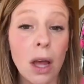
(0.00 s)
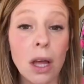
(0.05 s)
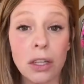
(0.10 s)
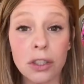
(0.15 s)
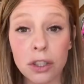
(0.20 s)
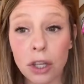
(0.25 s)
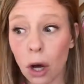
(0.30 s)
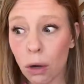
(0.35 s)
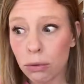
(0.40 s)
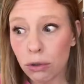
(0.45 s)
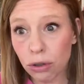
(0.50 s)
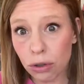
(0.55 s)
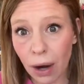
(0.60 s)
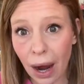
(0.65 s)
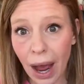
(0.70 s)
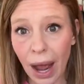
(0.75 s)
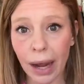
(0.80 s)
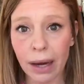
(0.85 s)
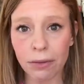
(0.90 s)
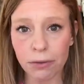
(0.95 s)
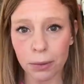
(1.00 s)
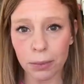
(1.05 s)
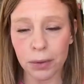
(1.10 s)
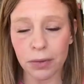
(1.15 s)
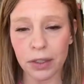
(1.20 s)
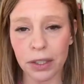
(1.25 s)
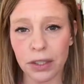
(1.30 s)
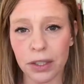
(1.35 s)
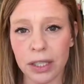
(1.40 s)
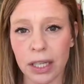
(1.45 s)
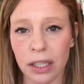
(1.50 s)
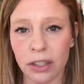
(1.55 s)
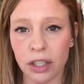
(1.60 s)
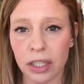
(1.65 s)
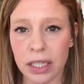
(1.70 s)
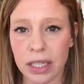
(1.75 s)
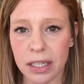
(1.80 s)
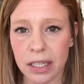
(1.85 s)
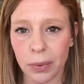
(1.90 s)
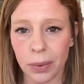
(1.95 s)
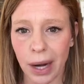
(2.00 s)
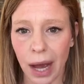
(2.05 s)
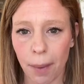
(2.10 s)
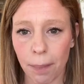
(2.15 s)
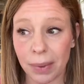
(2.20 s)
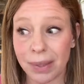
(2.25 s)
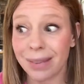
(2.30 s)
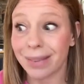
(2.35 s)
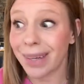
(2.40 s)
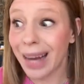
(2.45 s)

So try removing your attention and see what happens.